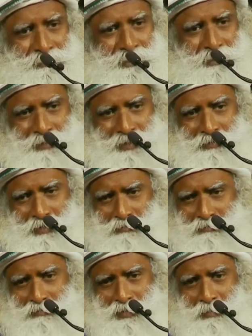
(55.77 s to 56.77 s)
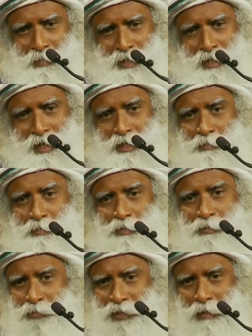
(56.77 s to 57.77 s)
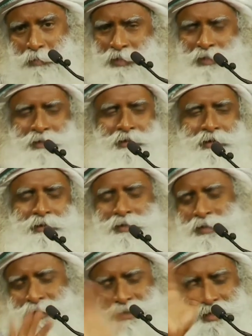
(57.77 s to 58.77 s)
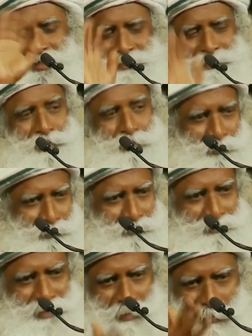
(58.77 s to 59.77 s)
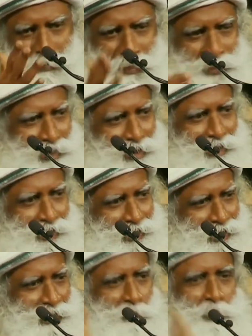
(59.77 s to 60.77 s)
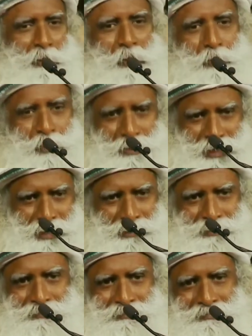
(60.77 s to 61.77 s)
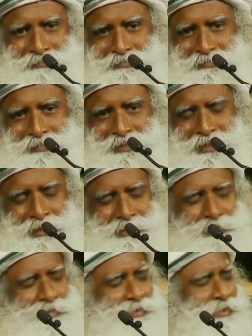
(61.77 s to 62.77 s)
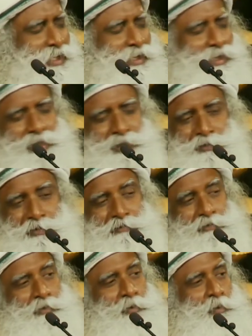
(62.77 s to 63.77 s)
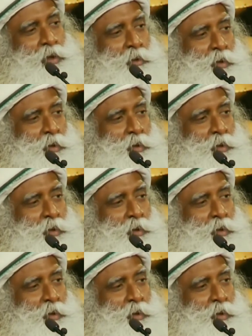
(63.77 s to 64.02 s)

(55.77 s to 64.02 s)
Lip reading: Even if somebody asked me to come in their car, I said, no, tell me where, I'll come on my motorcycle. Because getting into a four-wheeled